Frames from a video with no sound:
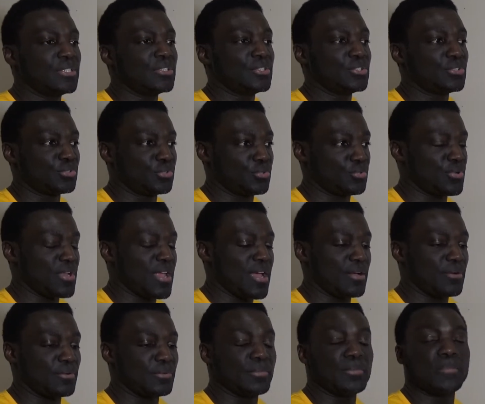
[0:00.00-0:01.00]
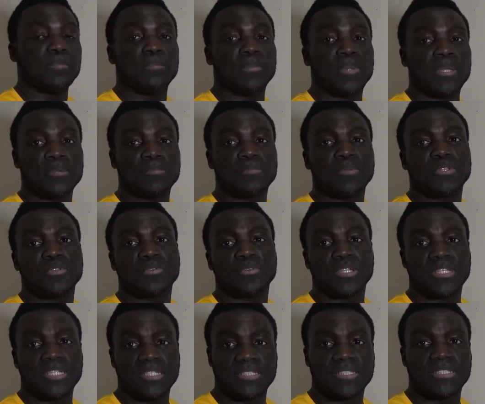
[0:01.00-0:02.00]
So now, maybe you're
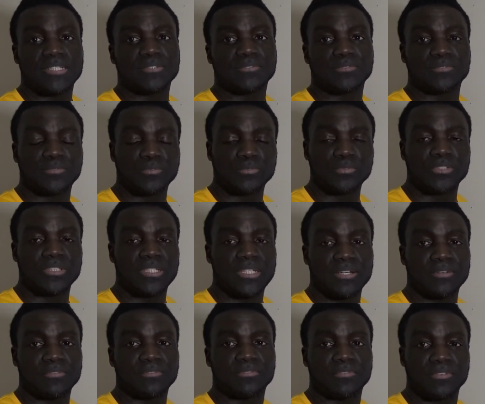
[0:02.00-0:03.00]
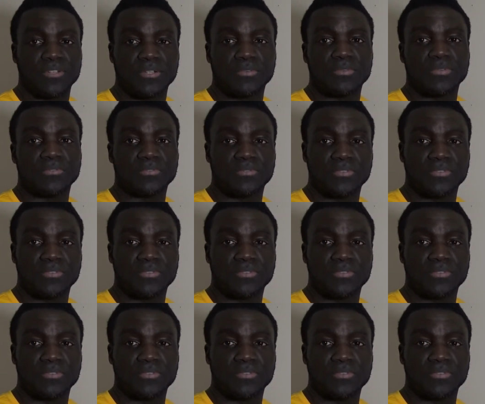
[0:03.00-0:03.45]
eating foods that are very,